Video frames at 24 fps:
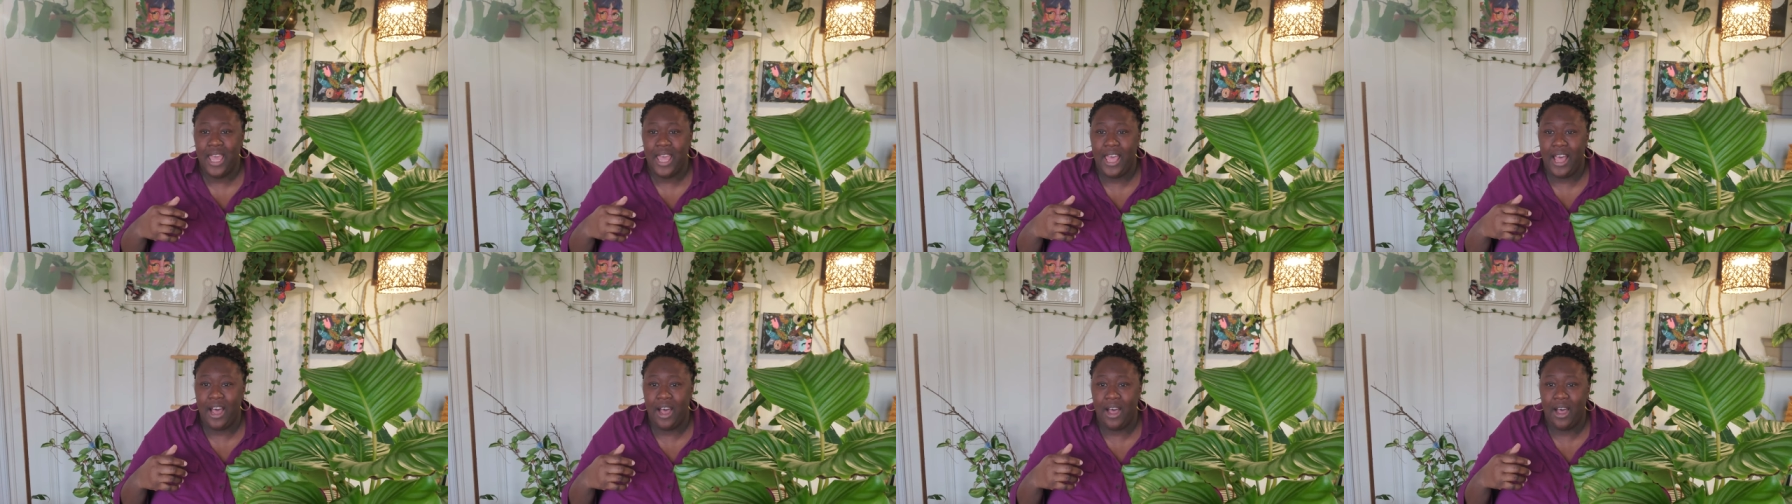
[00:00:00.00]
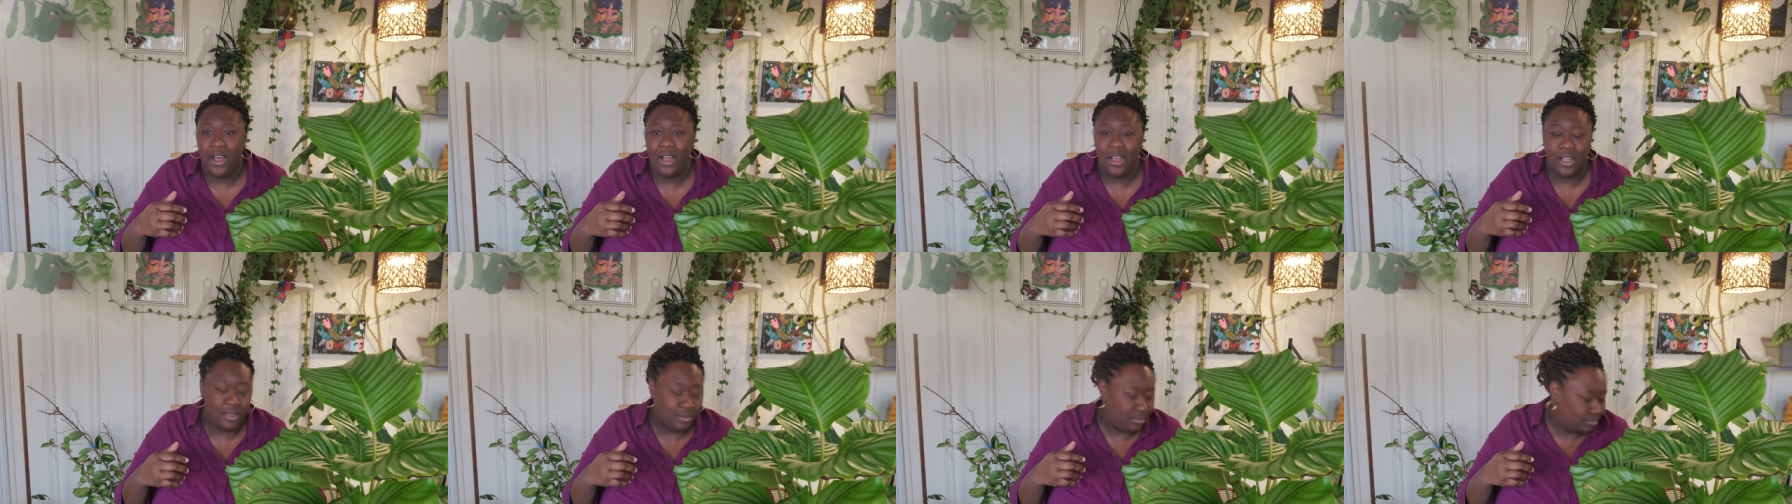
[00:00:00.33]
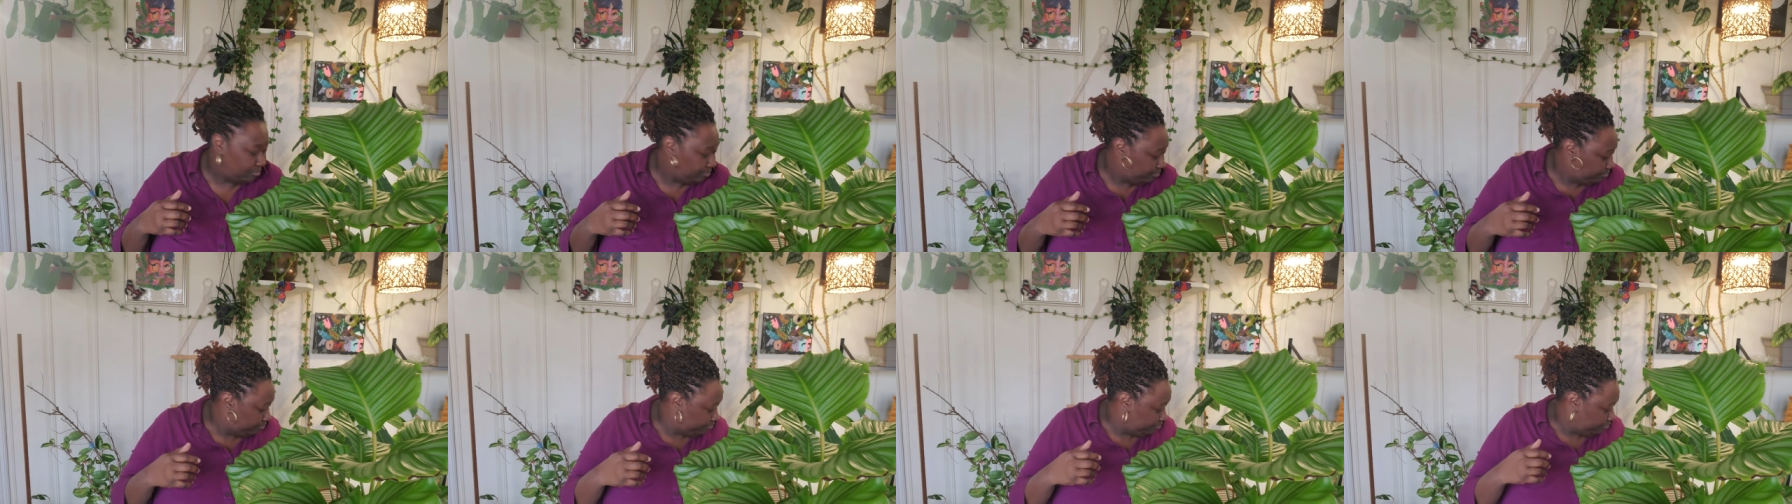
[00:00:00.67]

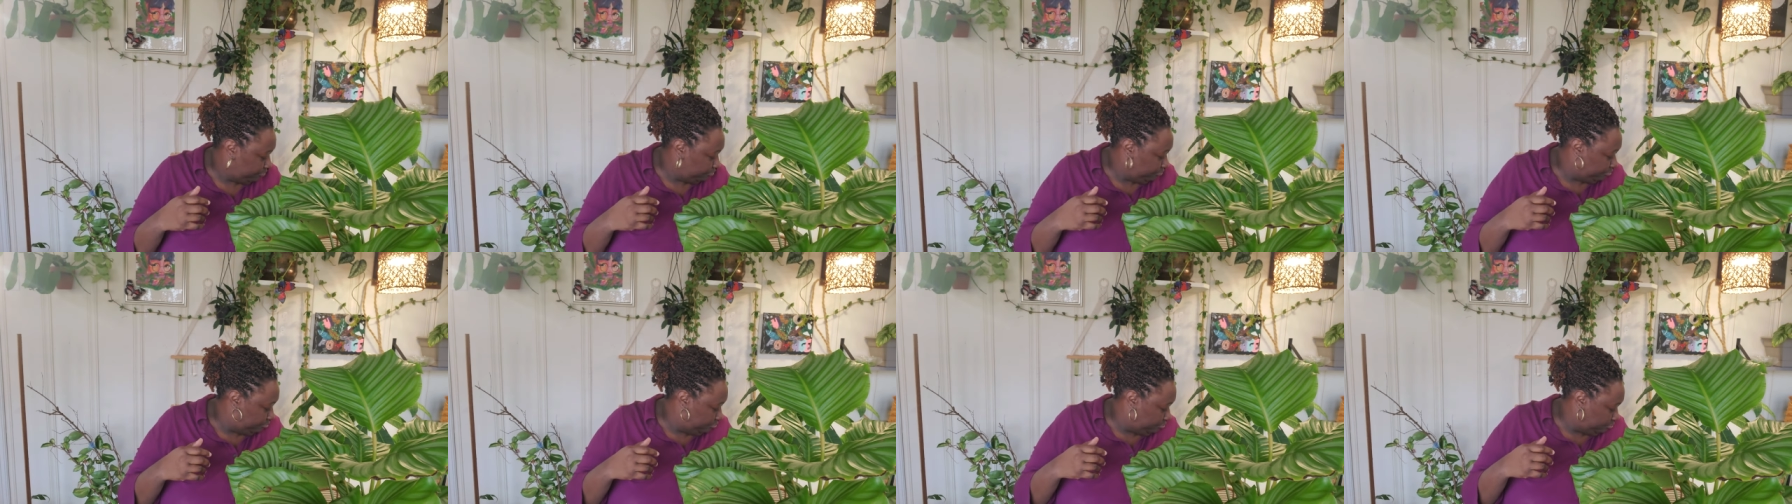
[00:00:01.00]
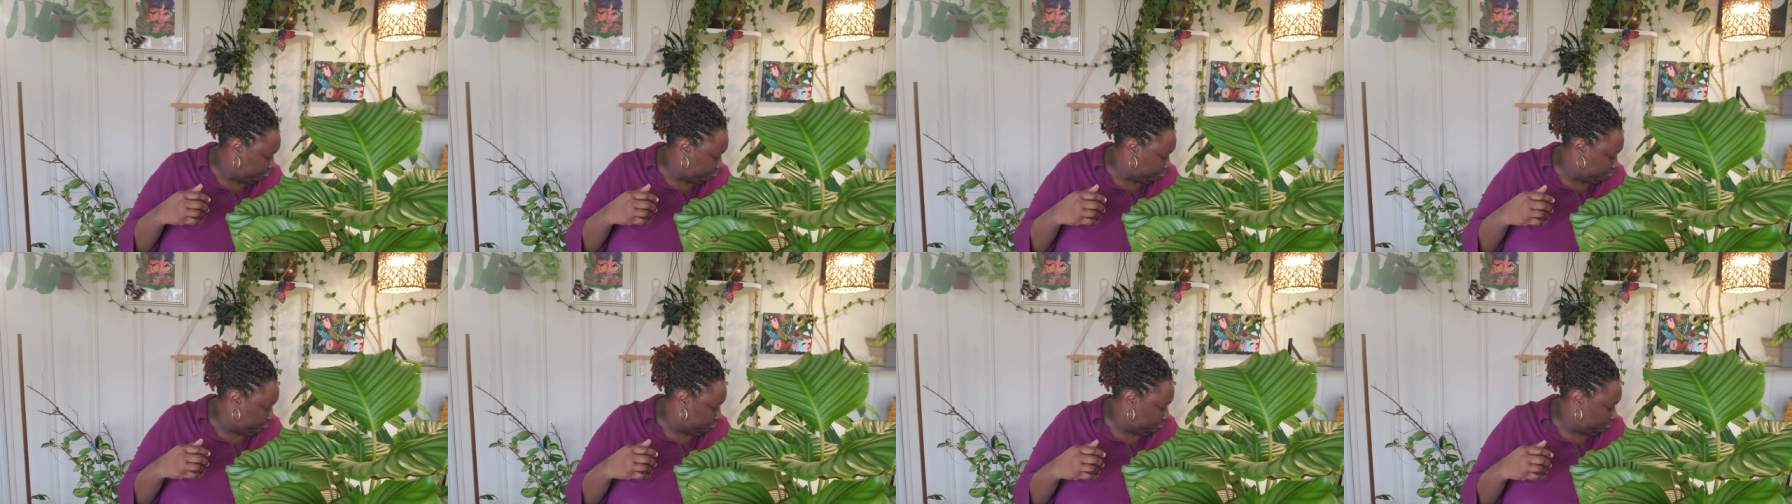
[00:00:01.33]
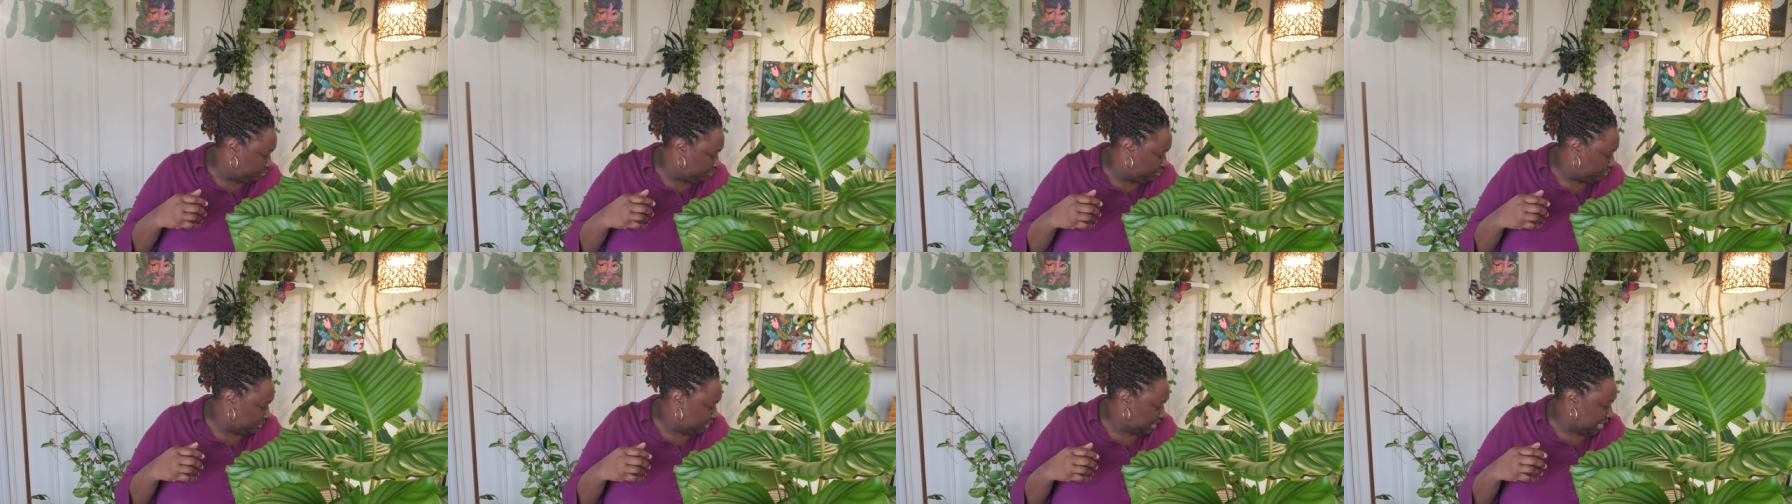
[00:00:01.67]
um,
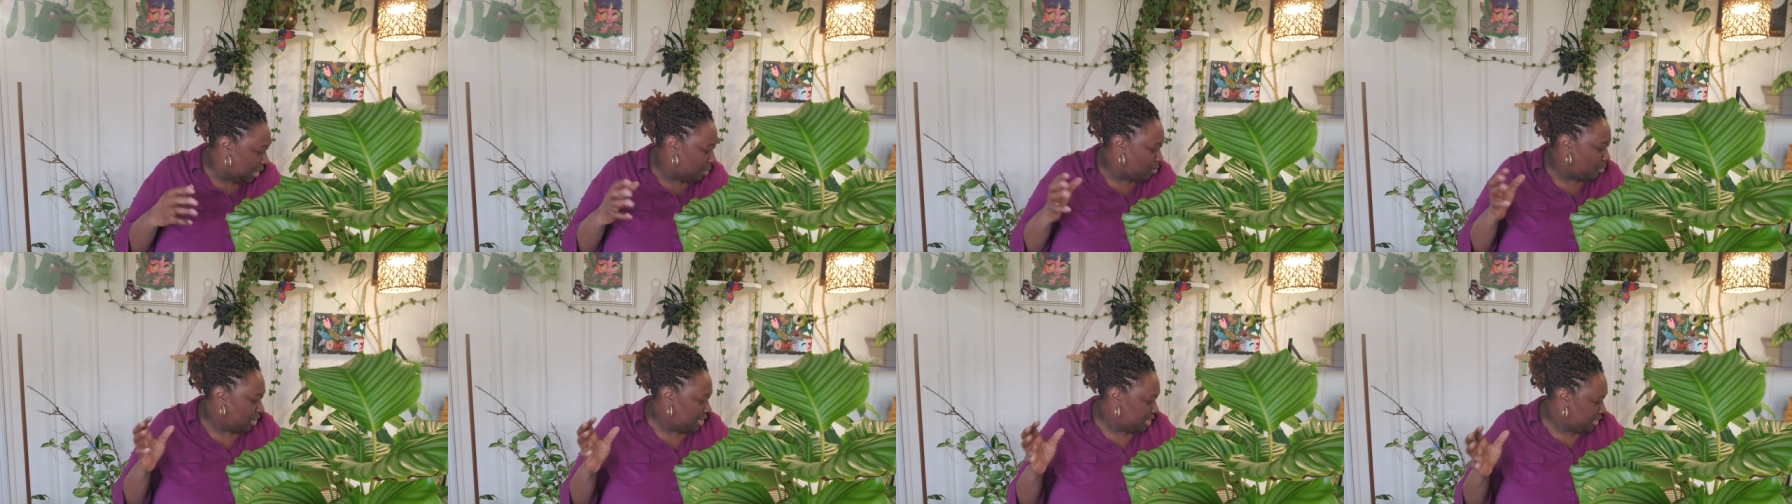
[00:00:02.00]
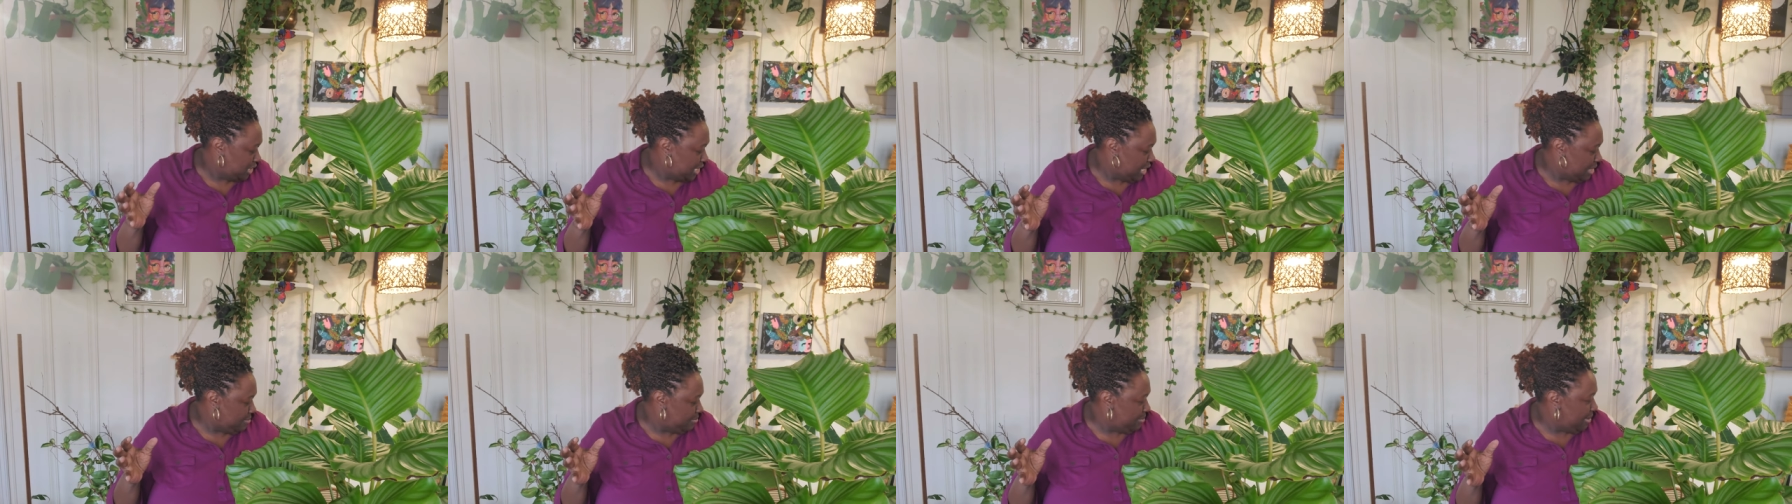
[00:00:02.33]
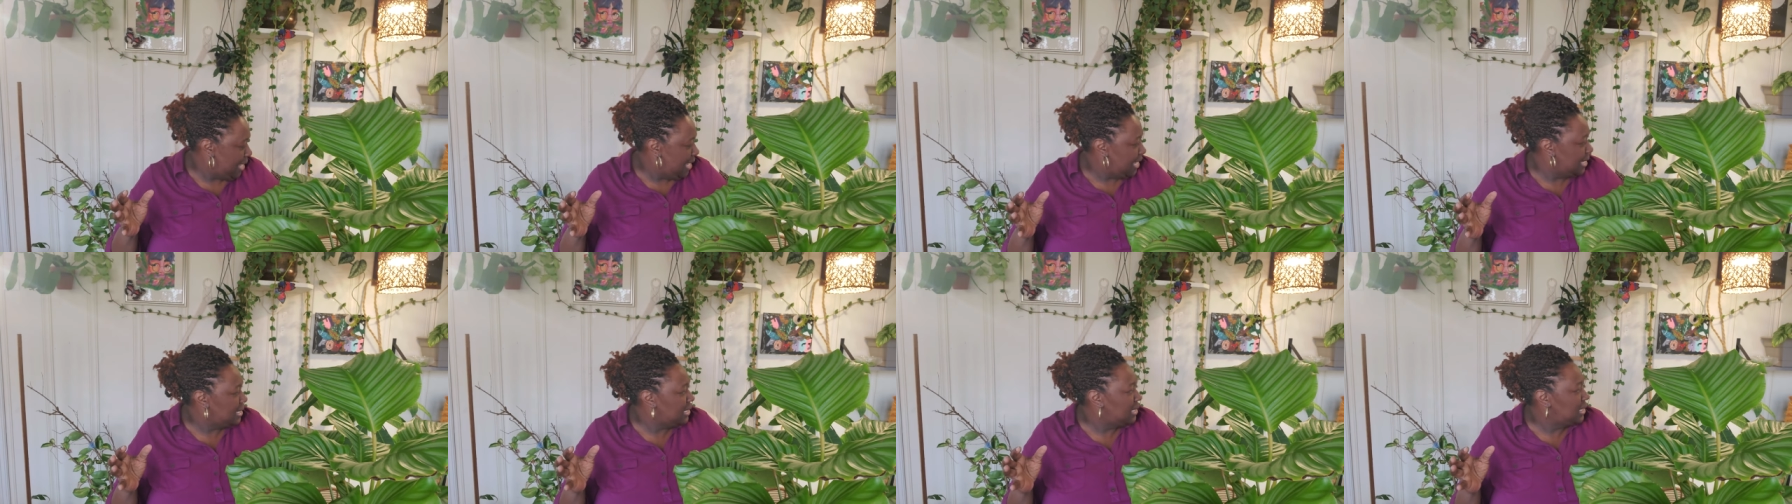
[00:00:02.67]
I want to say
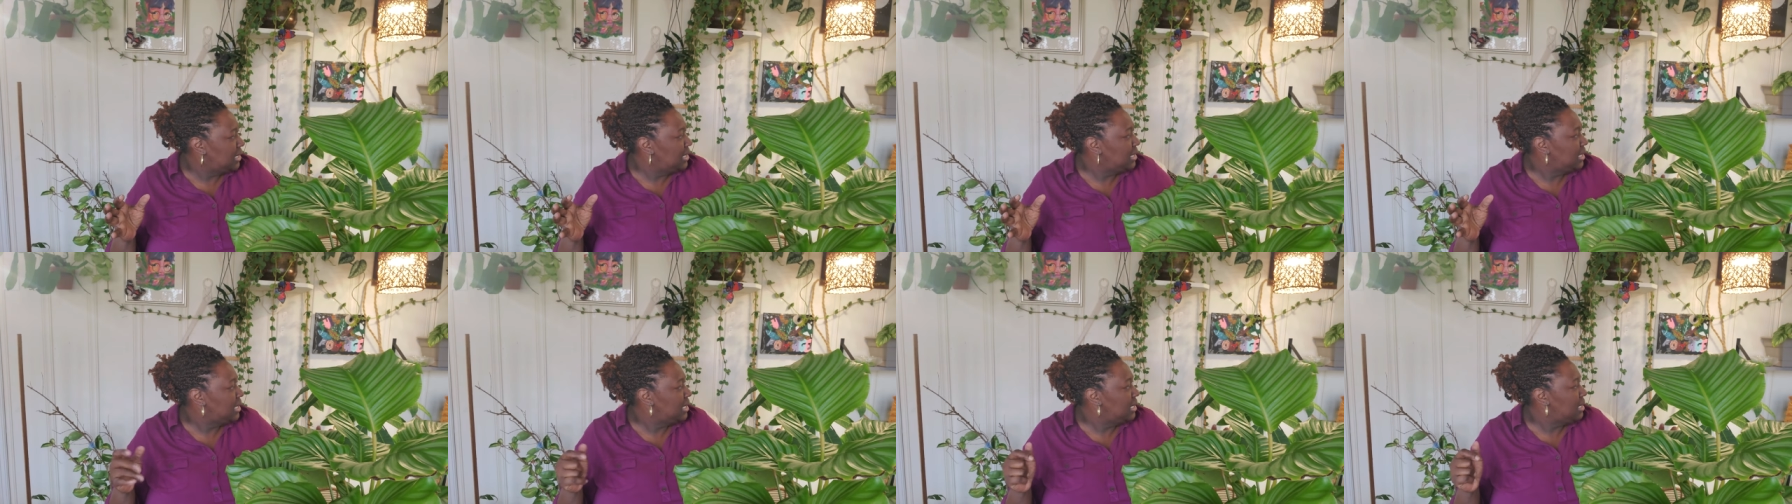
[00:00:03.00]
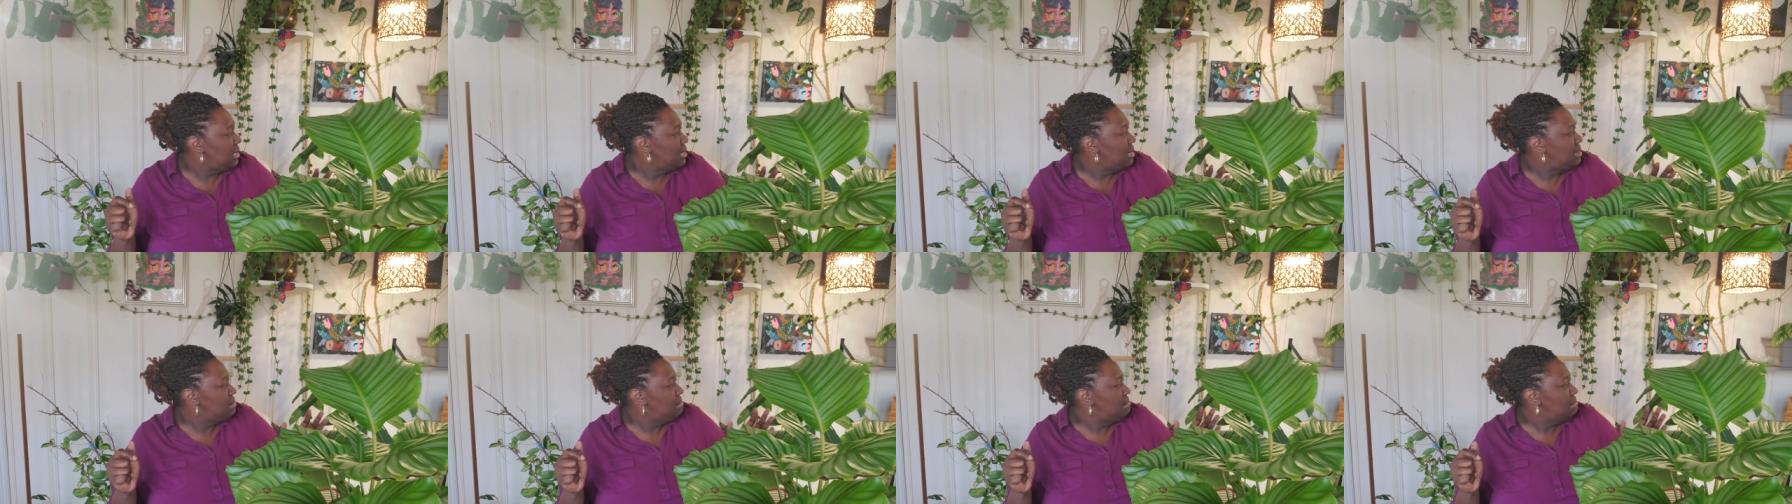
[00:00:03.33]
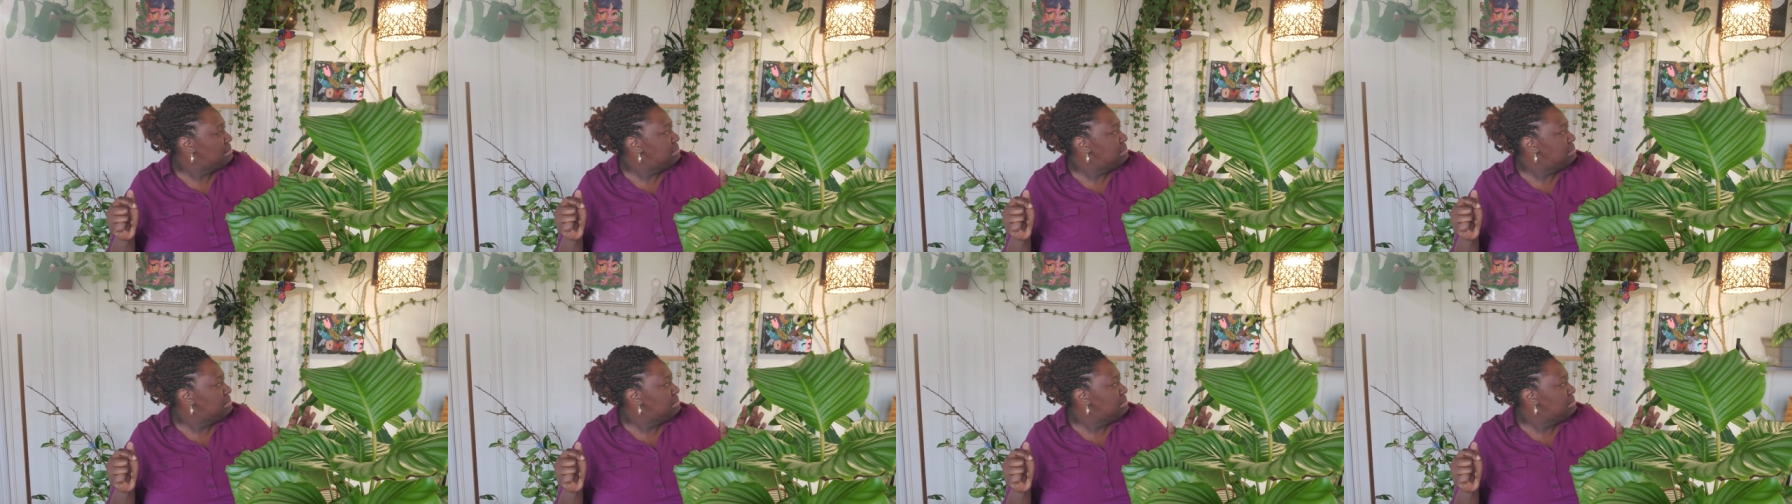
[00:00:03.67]
mainly